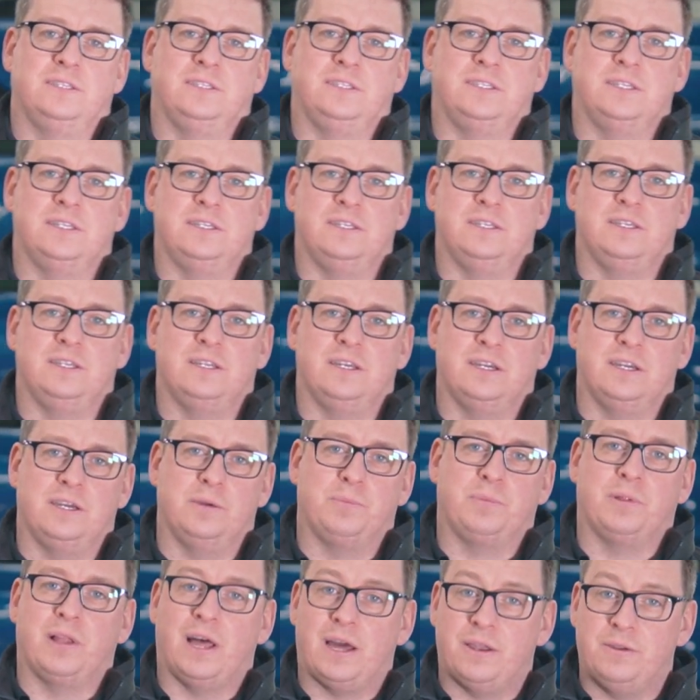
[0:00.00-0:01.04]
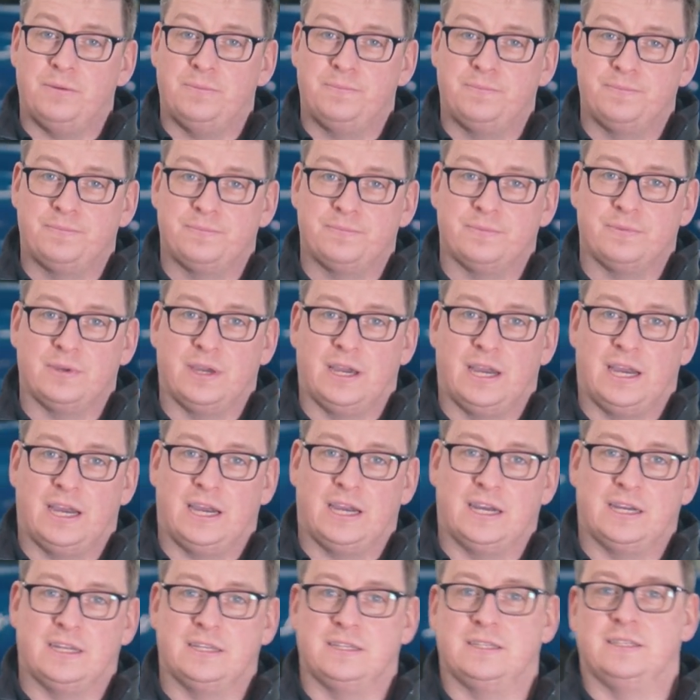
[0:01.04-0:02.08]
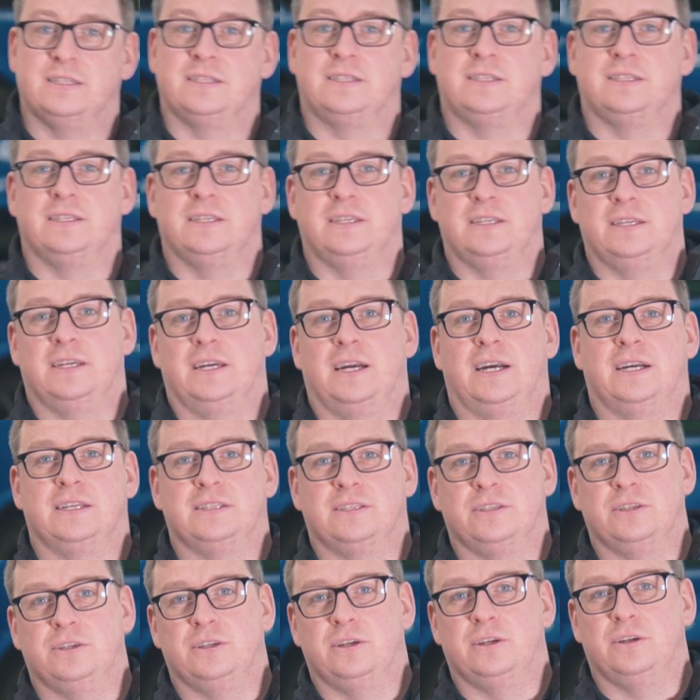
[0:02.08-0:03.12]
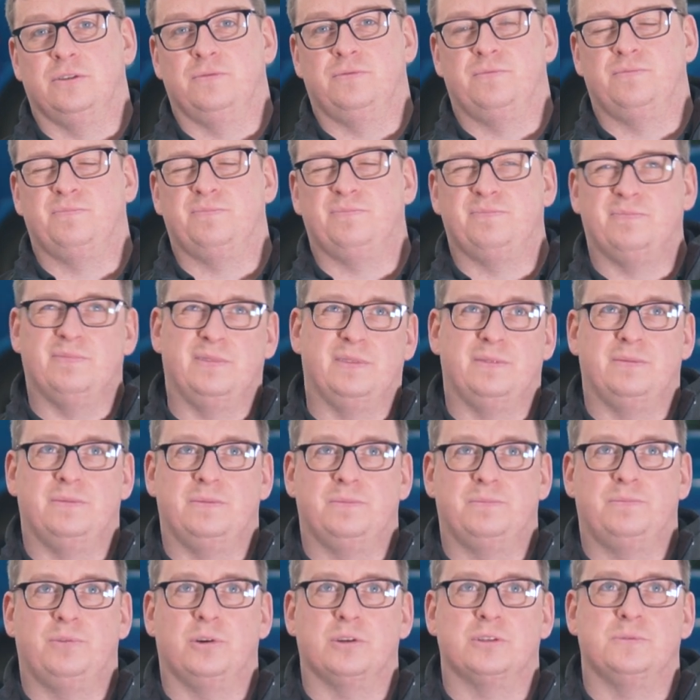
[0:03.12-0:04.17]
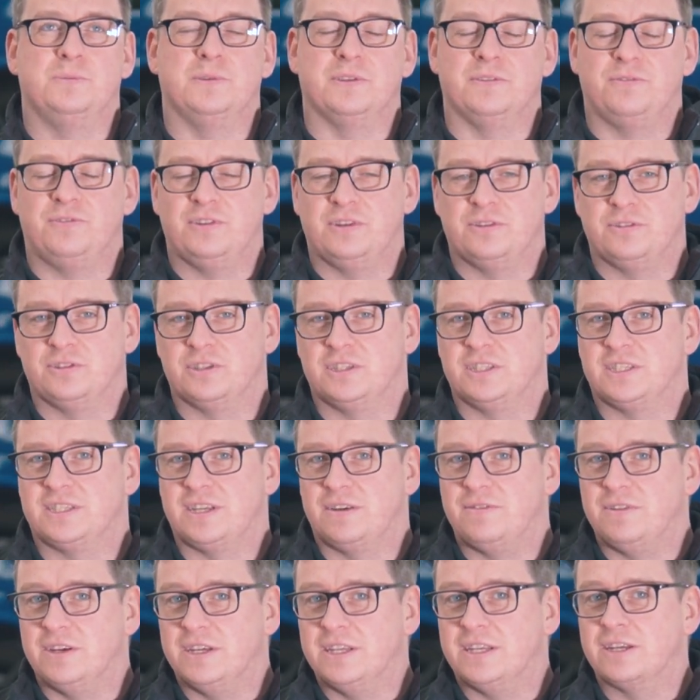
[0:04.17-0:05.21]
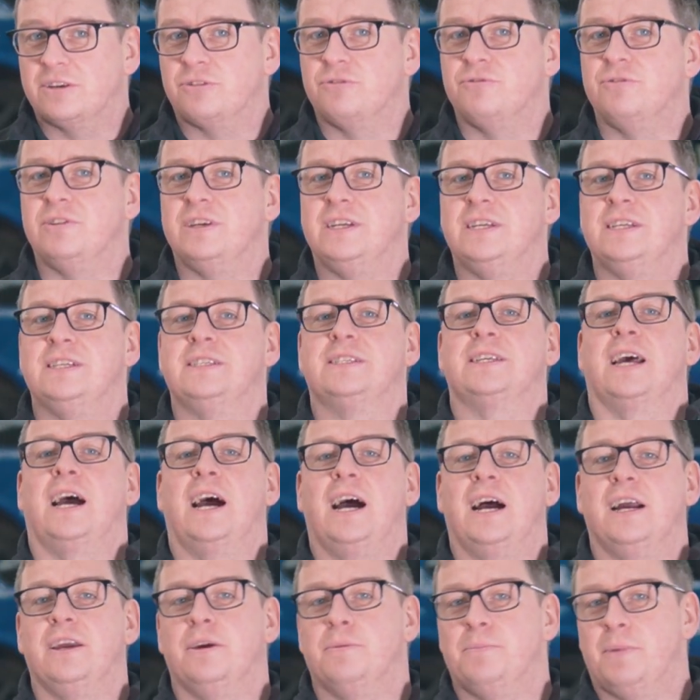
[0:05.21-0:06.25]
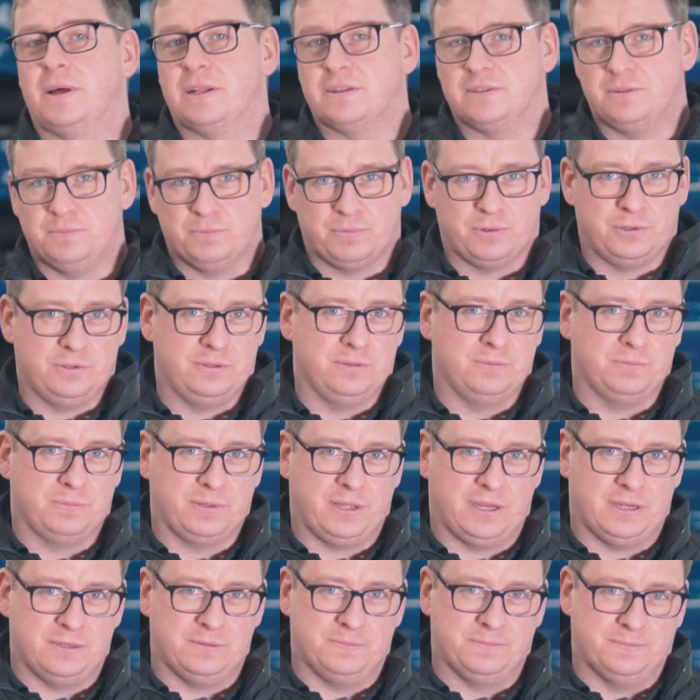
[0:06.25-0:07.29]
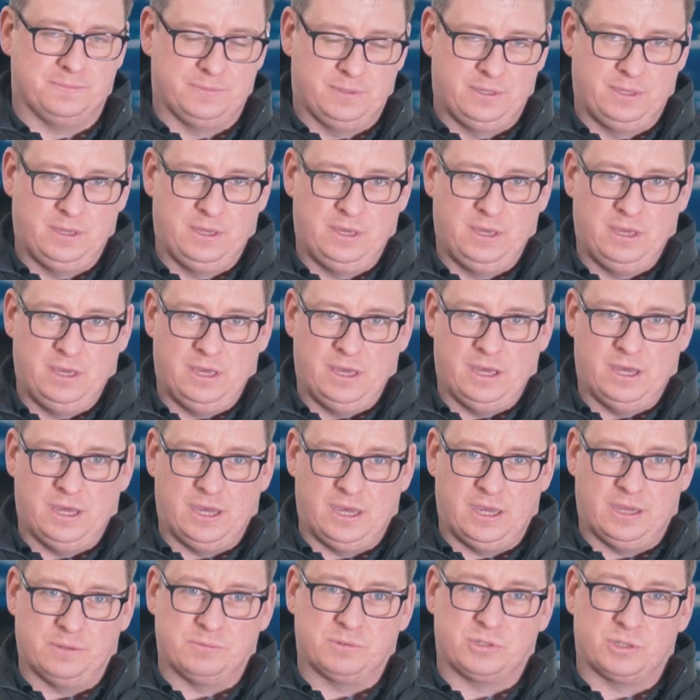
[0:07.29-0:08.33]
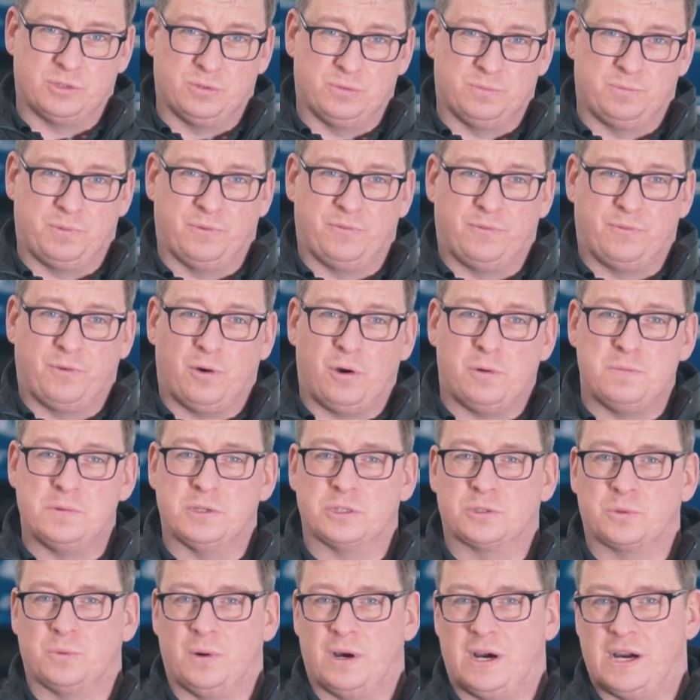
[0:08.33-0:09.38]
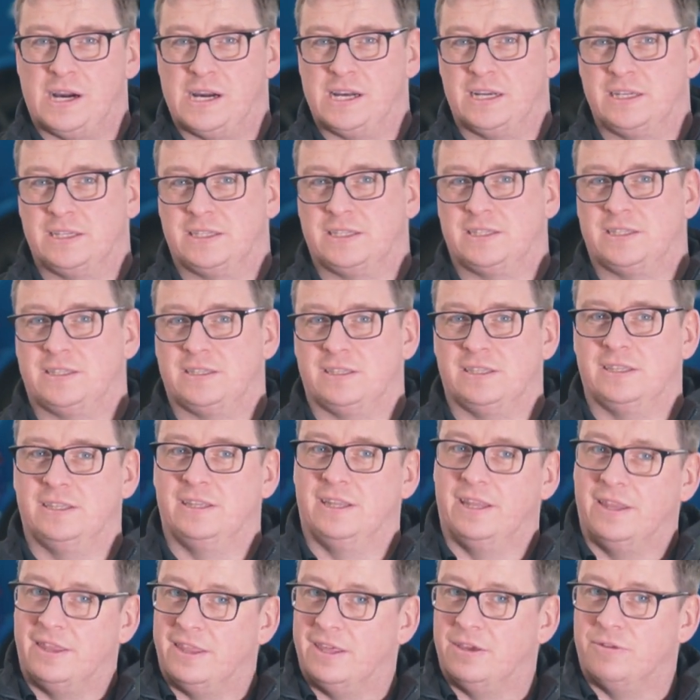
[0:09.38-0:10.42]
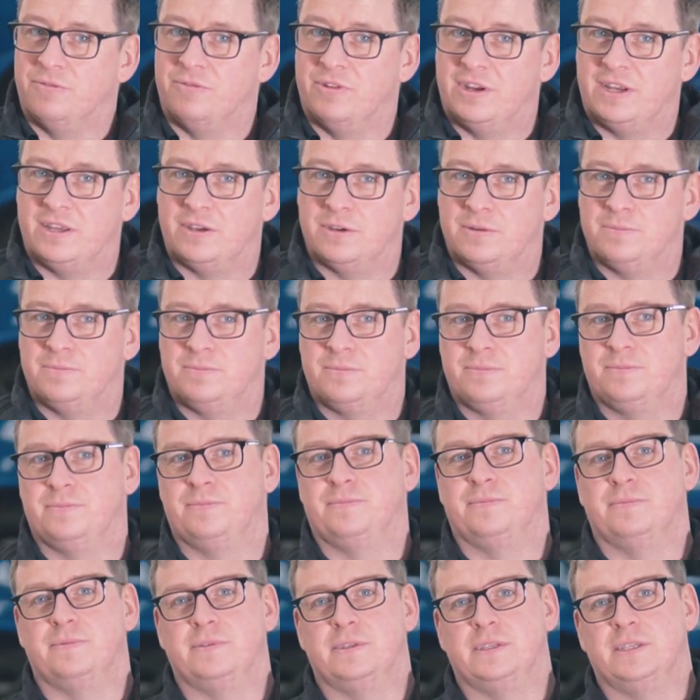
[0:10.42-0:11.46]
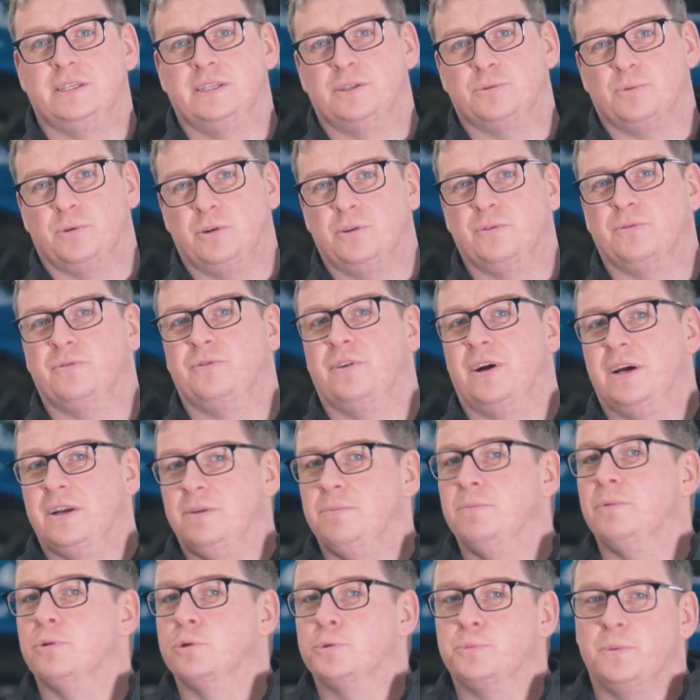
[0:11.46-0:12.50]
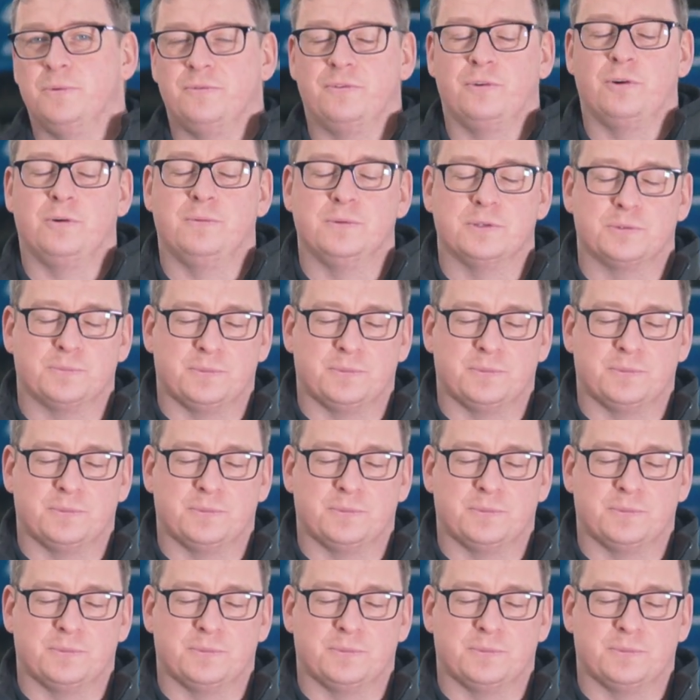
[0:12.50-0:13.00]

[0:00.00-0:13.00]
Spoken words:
than platinum and has a approximately 370 degrees higher melting point than platinum. So performance wise, the iridium is what you'll find in most performance